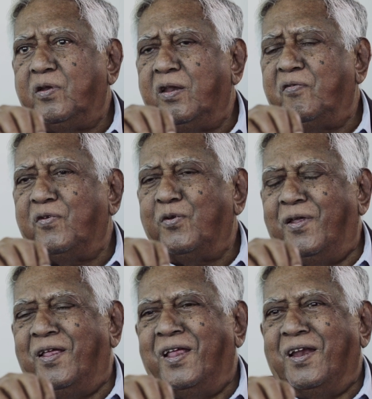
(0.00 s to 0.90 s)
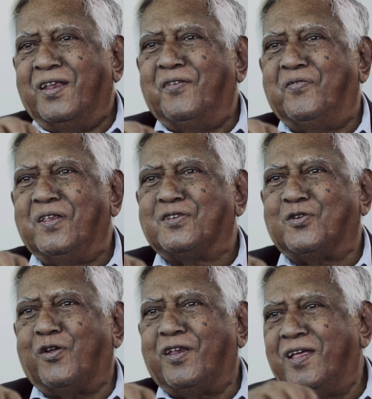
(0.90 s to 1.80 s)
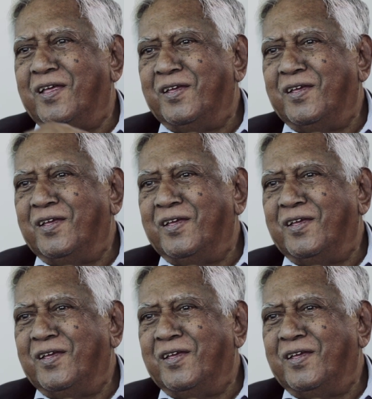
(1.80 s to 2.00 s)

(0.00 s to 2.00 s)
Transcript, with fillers: didn't, didn't feel sorry.